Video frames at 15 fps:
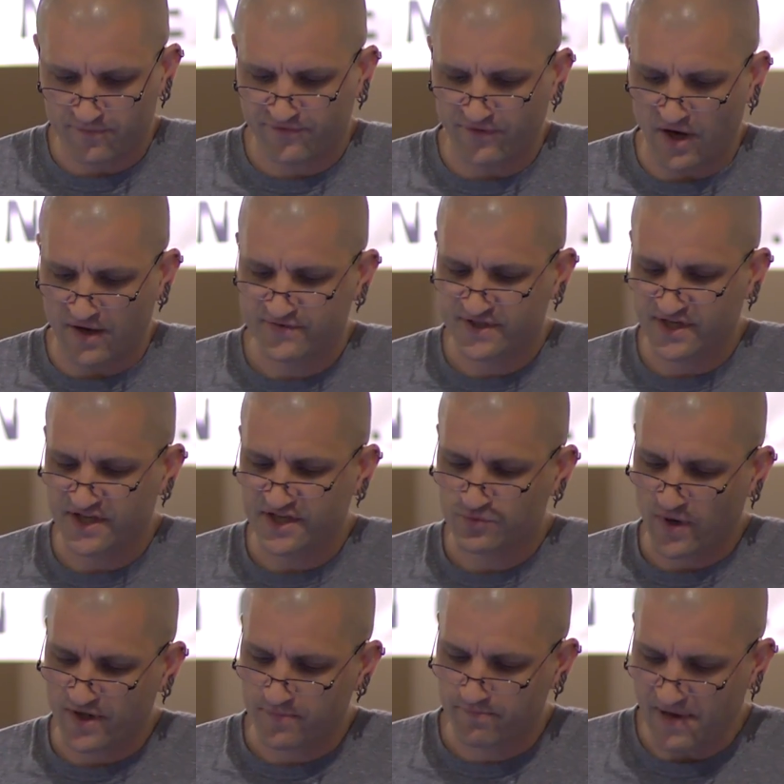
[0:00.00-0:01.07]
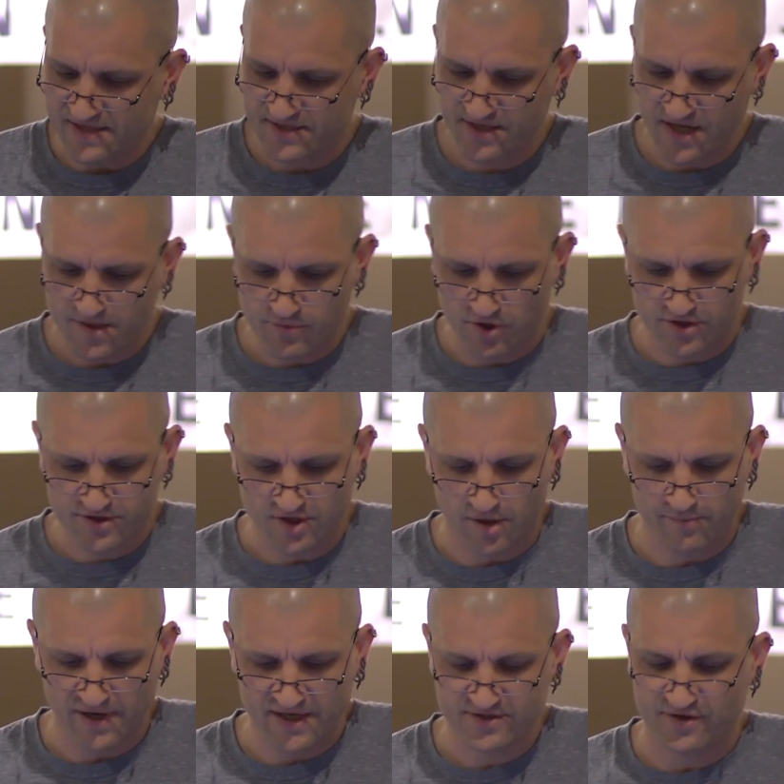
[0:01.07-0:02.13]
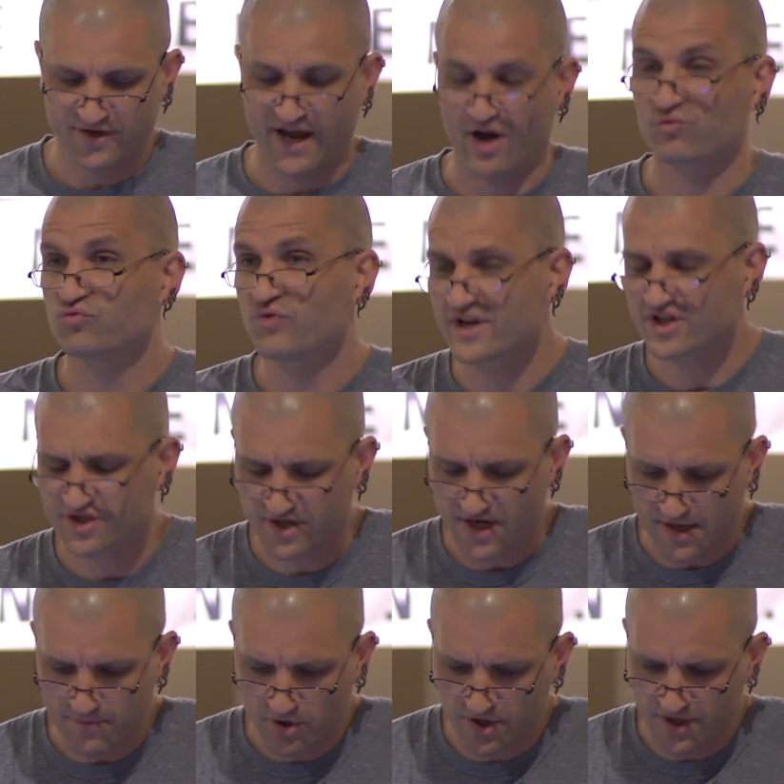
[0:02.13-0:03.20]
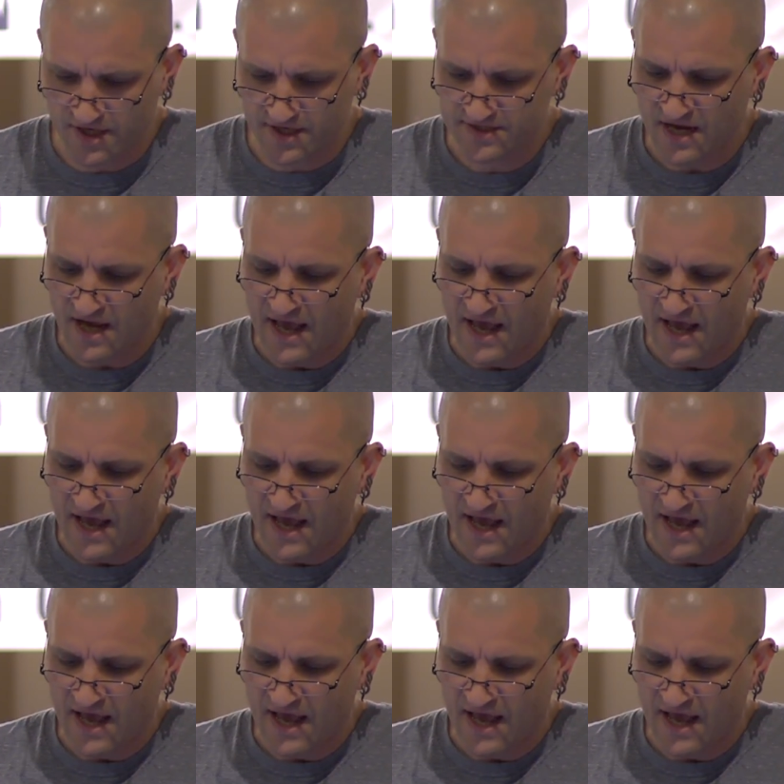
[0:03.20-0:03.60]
5 cities where the best neighborhoods are based on how rich the neighborhood is,